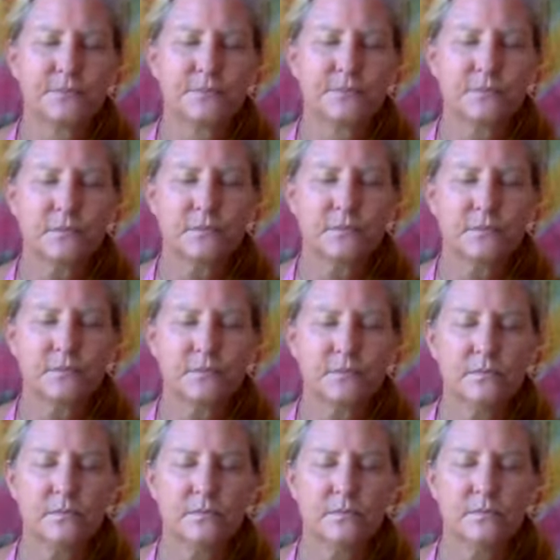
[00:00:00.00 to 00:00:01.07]

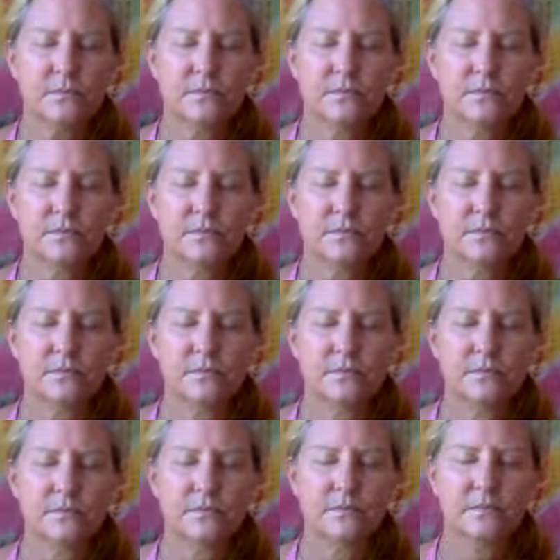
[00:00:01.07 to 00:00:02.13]

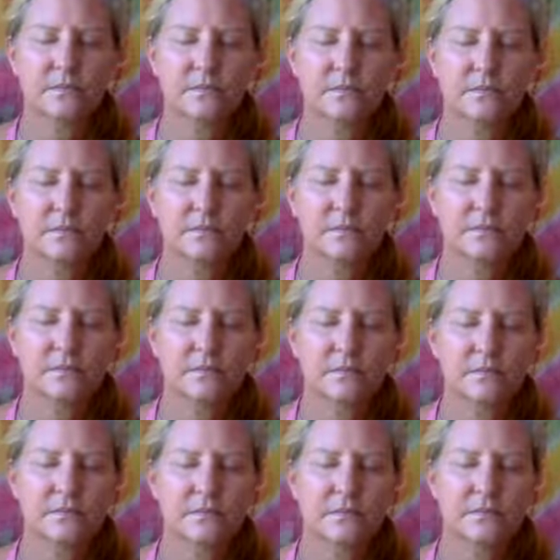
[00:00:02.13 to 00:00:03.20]

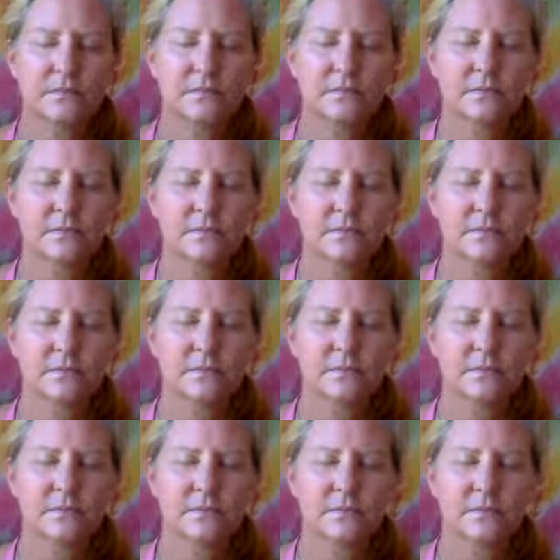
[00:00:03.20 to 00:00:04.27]

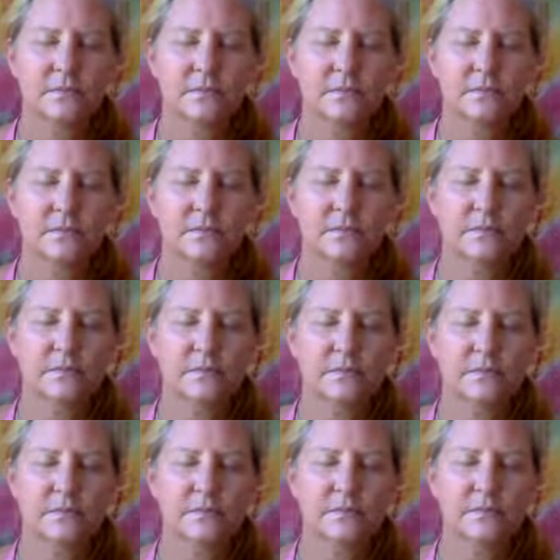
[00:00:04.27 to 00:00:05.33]

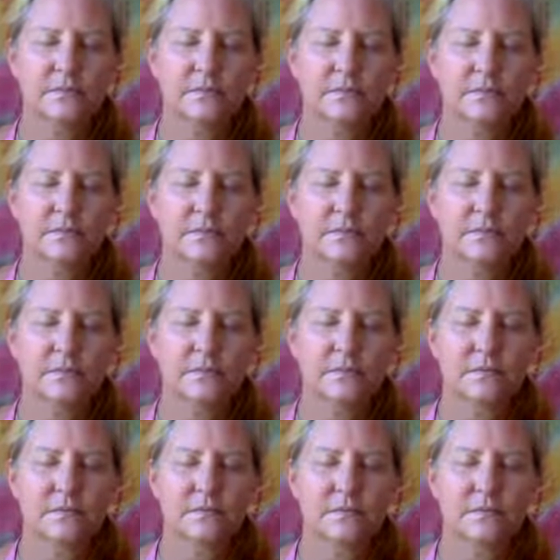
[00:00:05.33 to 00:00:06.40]
[no speech]